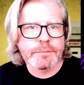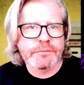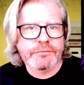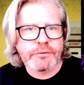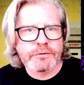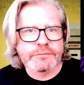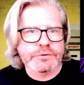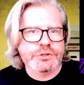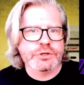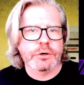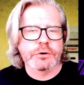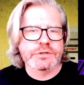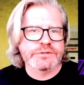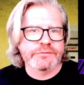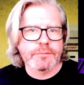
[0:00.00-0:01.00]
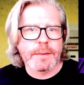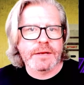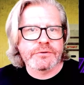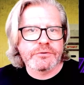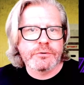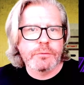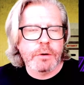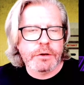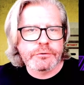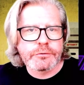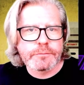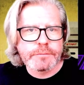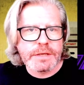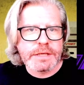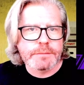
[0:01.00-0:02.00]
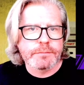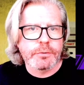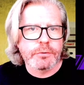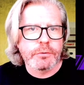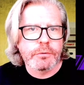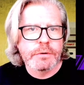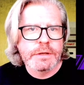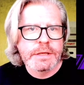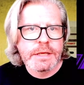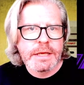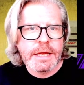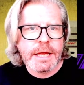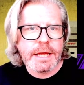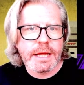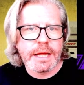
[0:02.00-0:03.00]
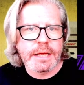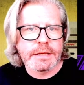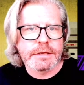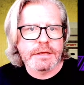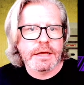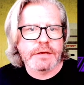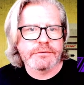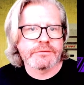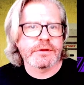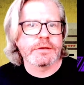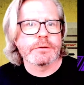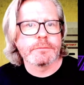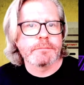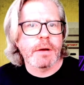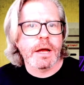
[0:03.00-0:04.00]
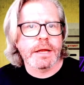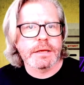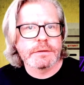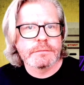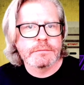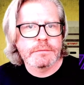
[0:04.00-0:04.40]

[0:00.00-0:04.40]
up in front of a church of about two hundred people and uh, said goodbye,